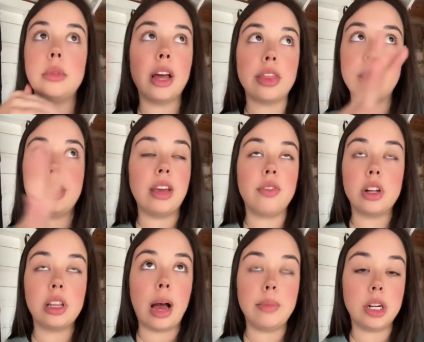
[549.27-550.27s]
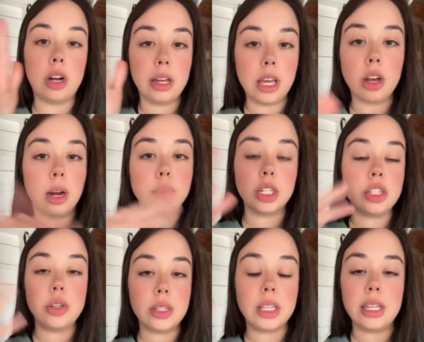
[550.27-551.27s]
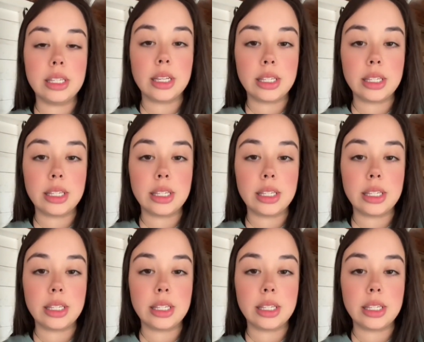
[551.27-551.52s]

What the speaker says: Not that they've collabed at all either. I'm just using these as